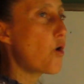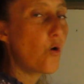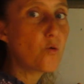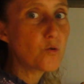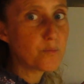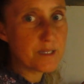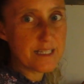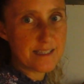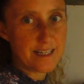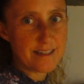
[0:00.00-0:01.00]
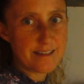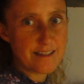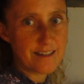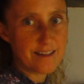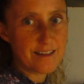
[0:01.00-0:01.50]
total pieces
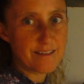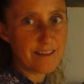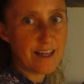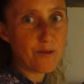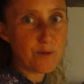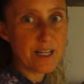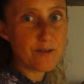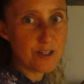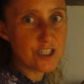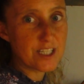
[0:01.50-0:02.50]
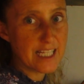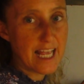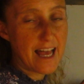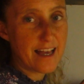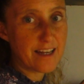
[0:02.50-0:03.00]
that we originally
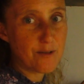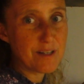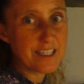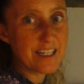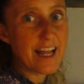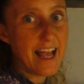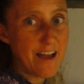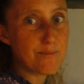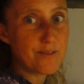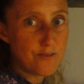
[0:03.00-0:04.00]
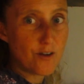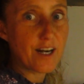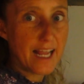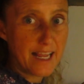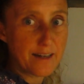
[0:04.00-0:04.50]
had? How many did I have before
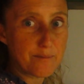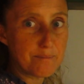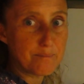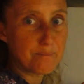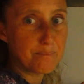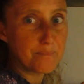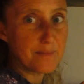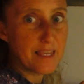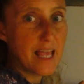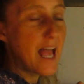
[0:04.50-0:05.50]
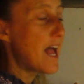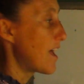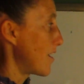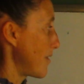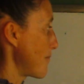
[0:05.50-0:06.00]
I ate them?
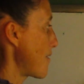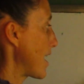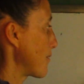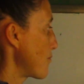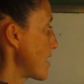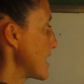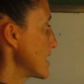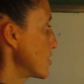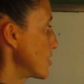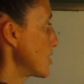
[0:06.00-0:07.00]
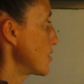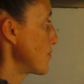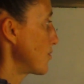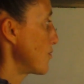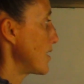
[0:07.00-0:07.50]
Right, 1,
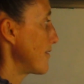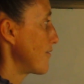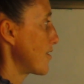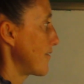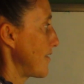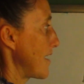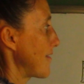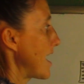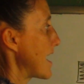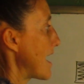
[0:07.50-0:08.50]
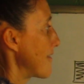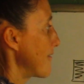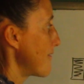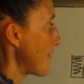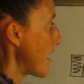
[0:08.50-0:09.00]
2, 3, 4, 5. I had
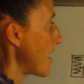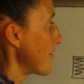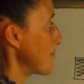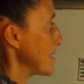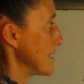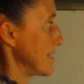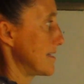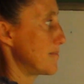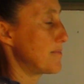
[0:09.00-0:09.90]
5 pieces